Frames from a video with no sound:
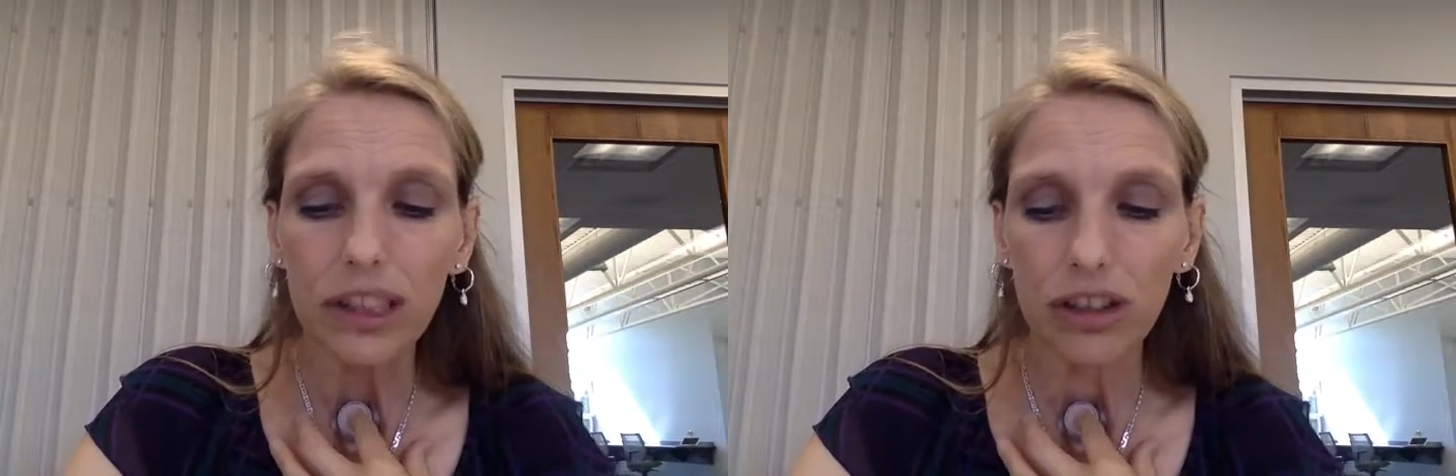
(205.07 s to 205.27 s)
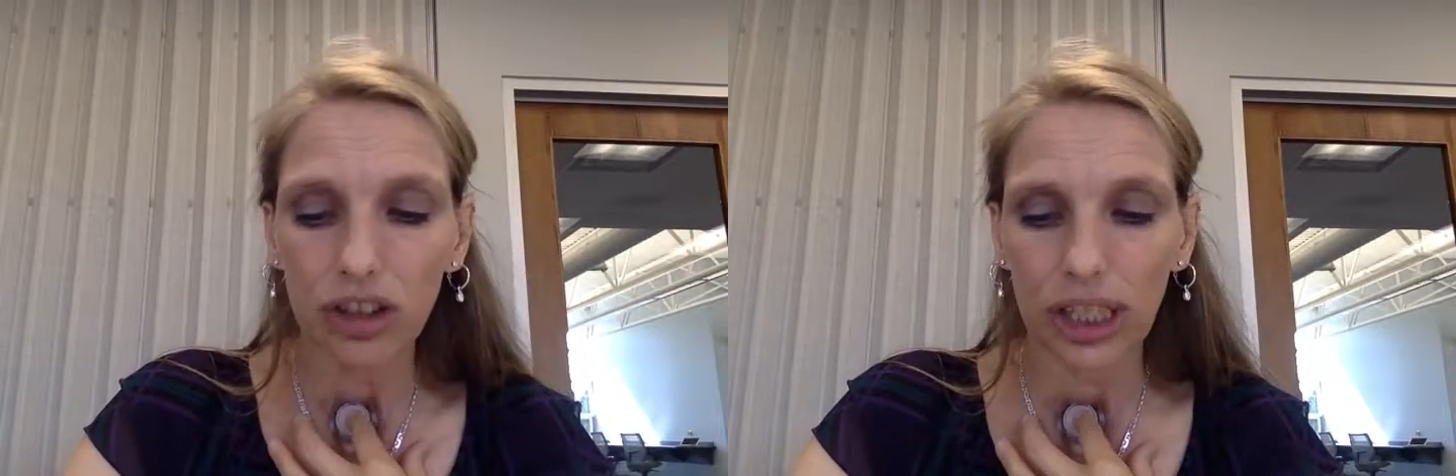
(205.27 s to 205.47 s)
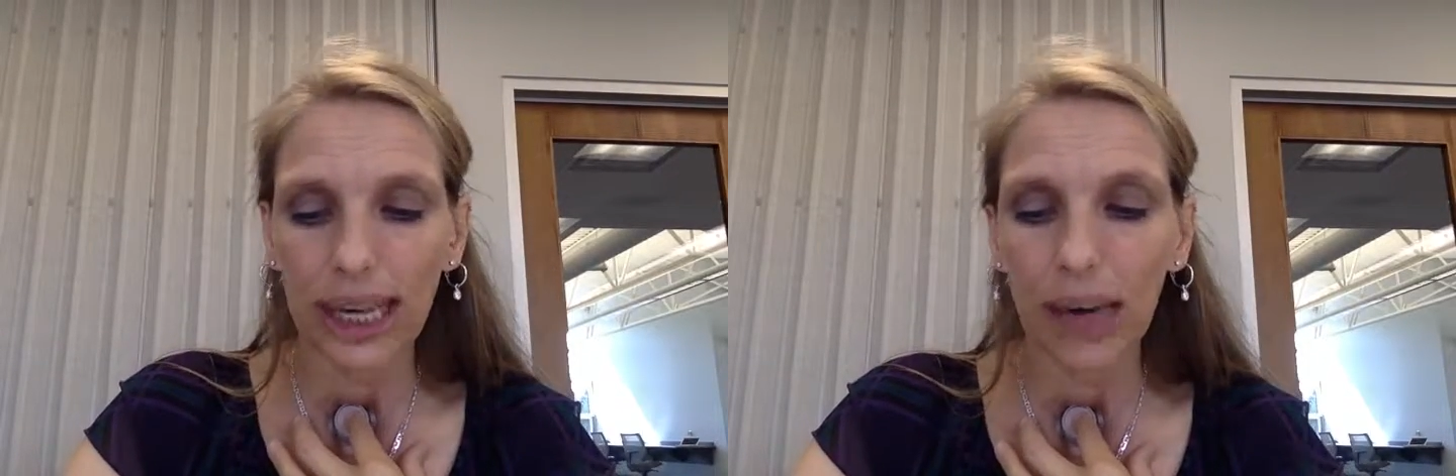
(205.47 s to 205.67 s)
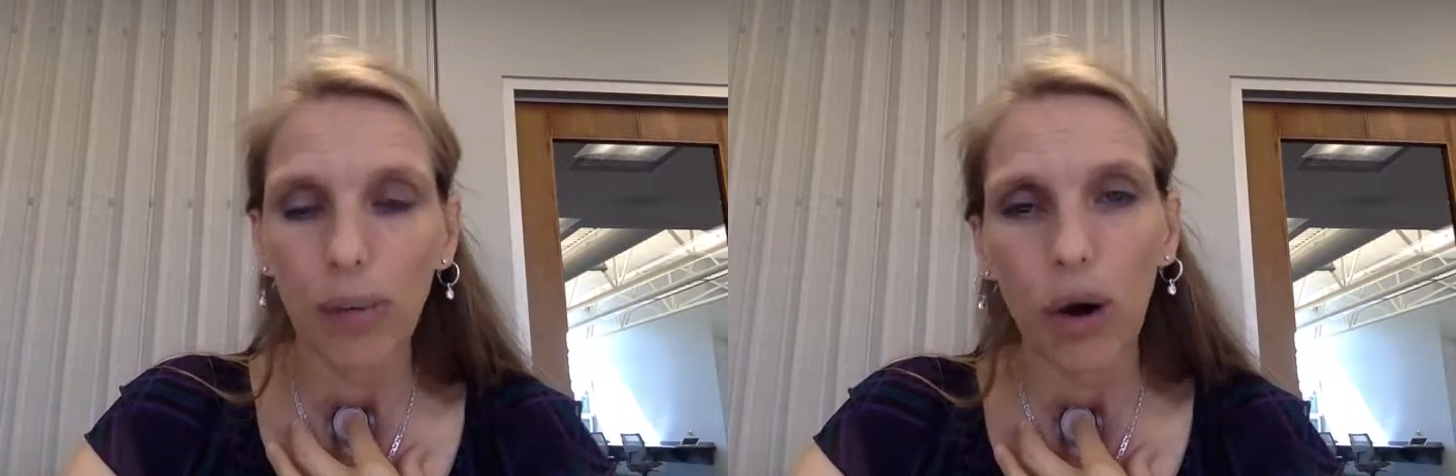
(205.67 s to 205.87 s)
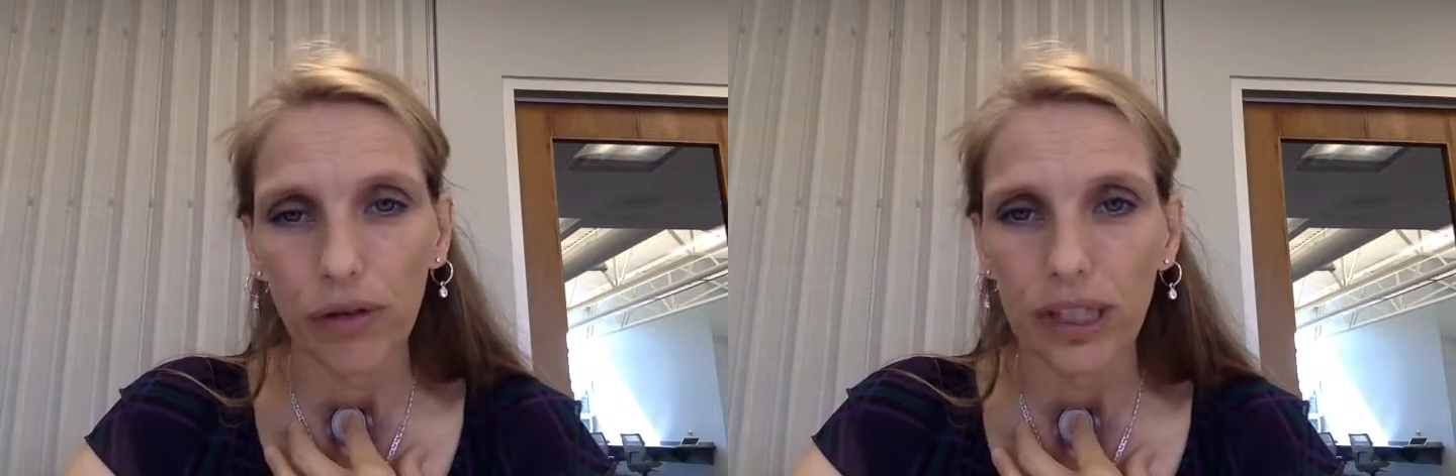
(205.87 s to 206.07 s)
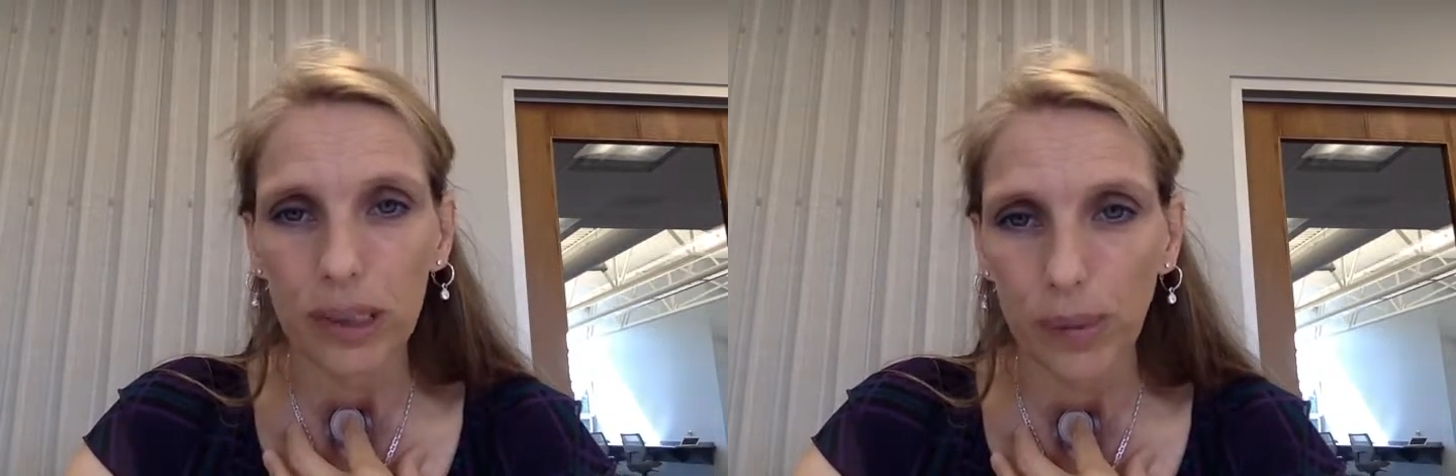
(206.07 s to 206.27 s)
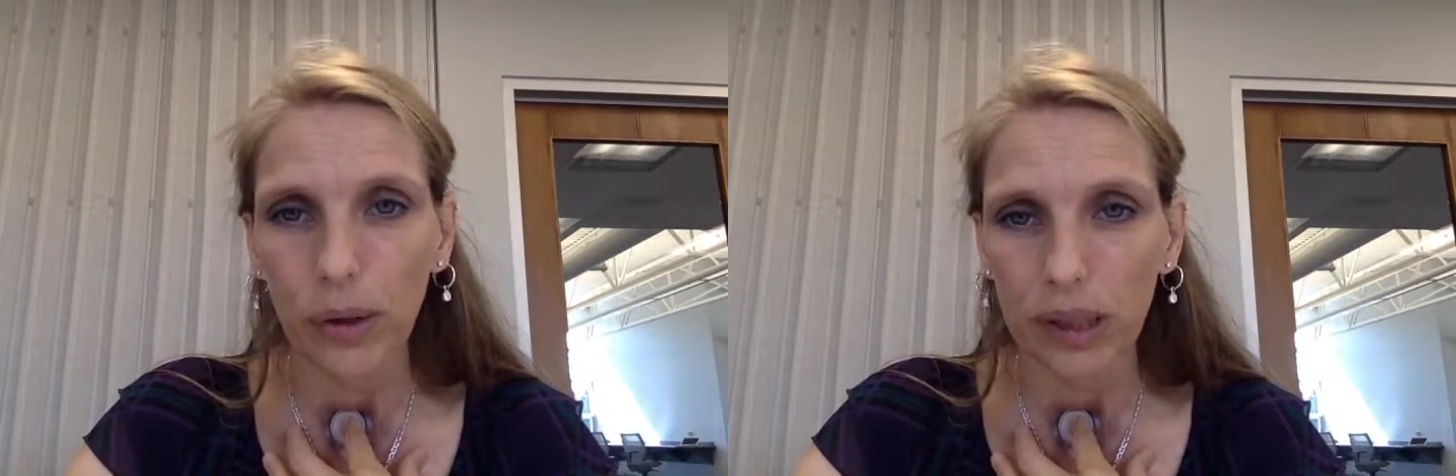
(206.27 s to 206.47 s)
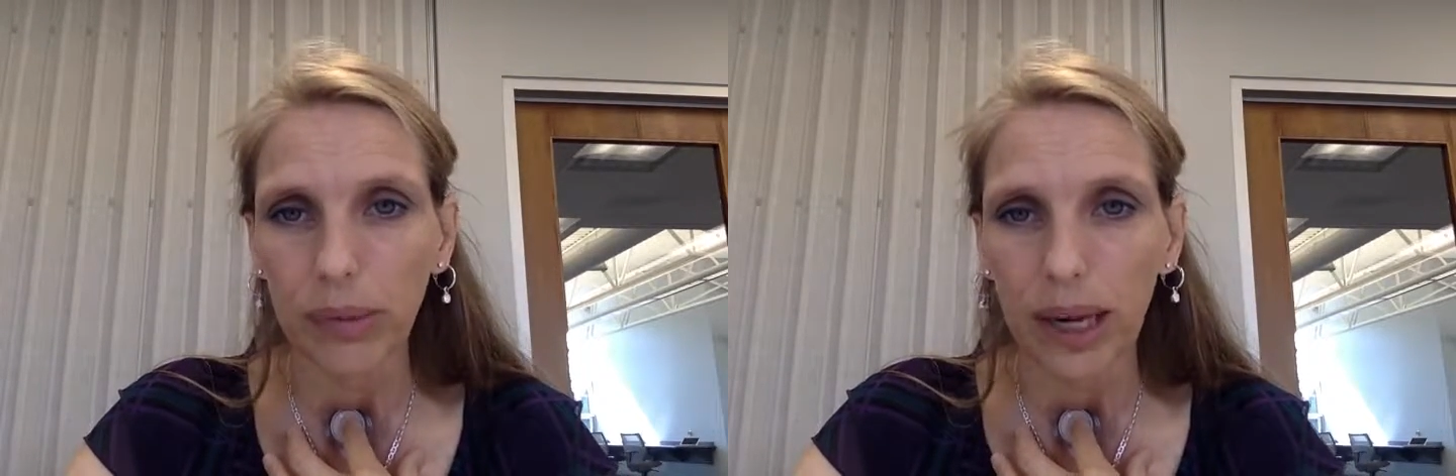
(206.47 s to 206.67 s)
she came over and
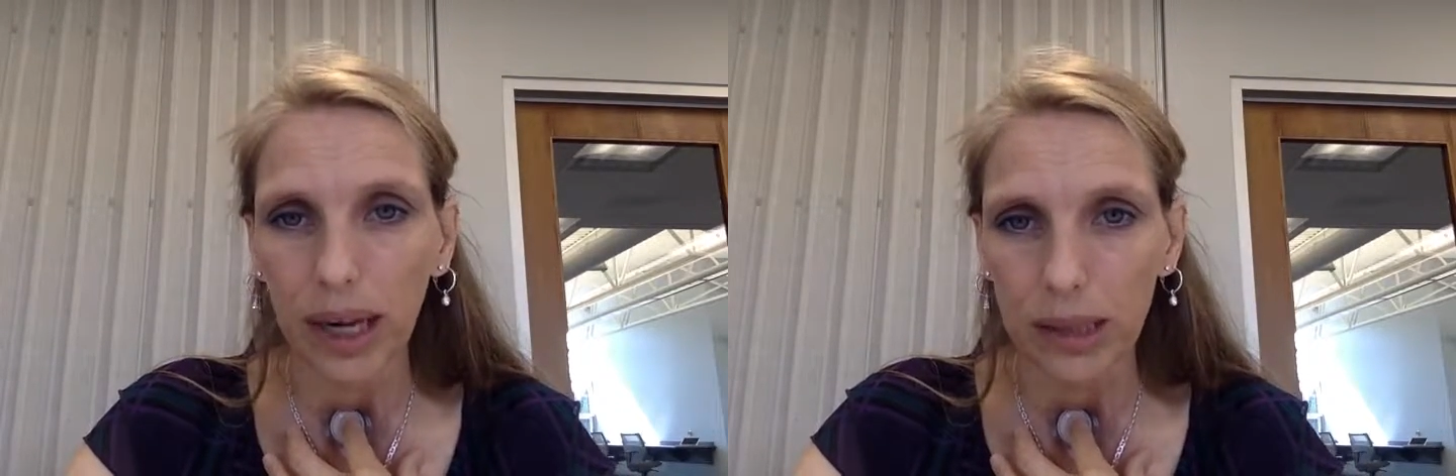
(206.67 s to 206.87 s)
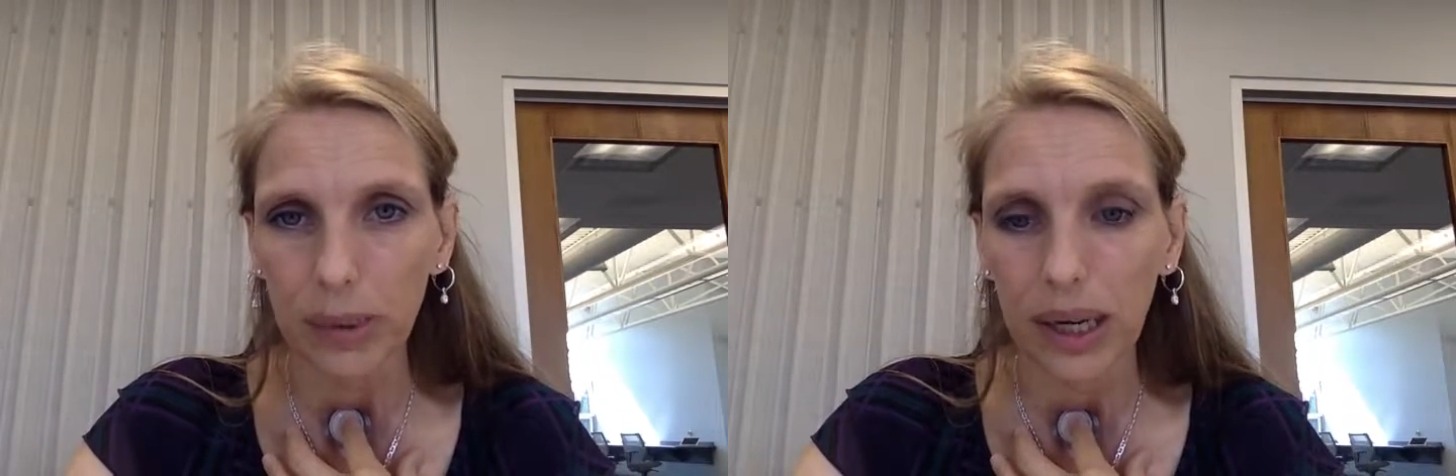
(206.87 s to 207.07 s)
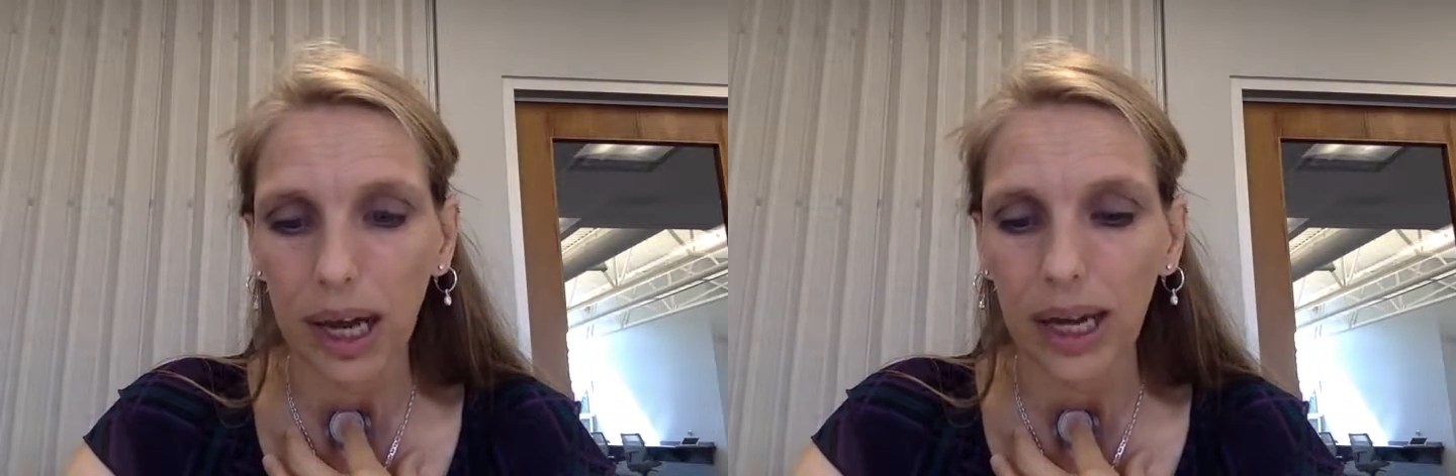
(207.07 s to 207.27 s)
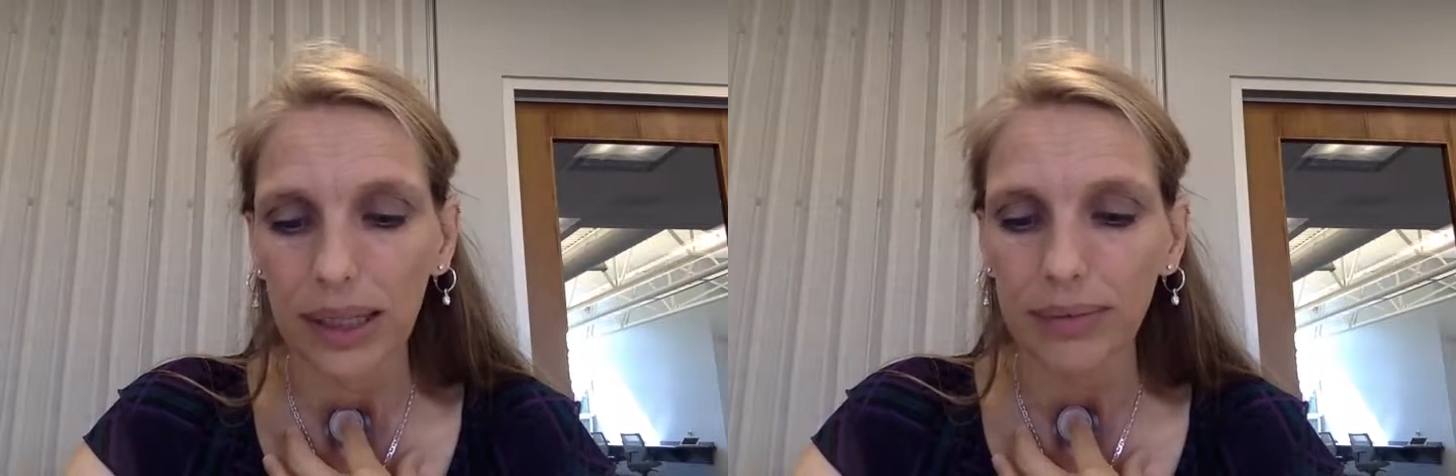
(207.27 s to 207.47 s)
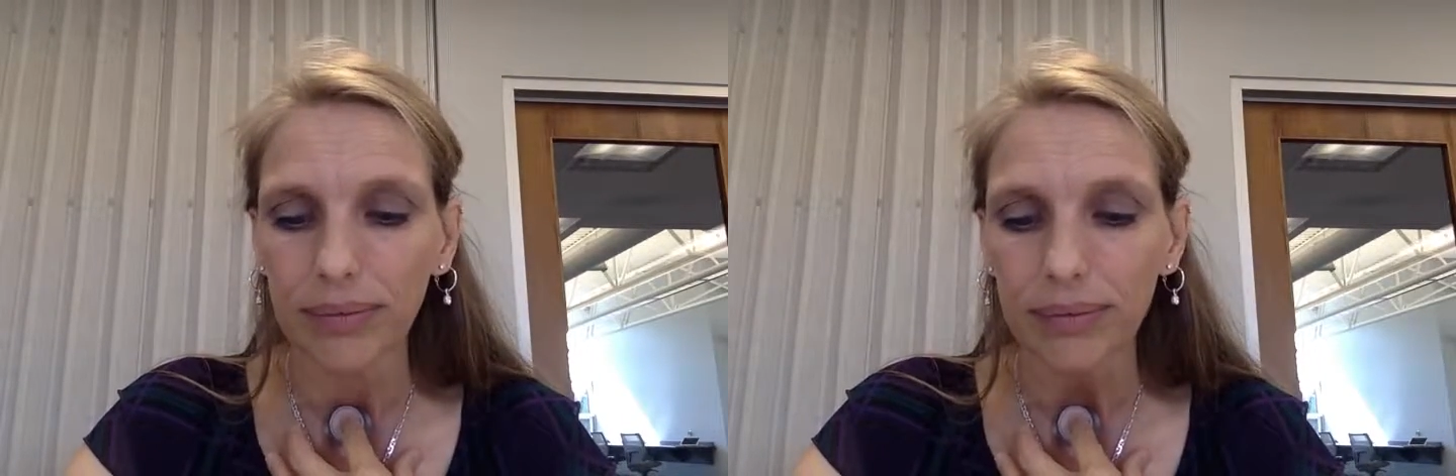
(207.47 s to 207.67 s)
spoke to my husband and I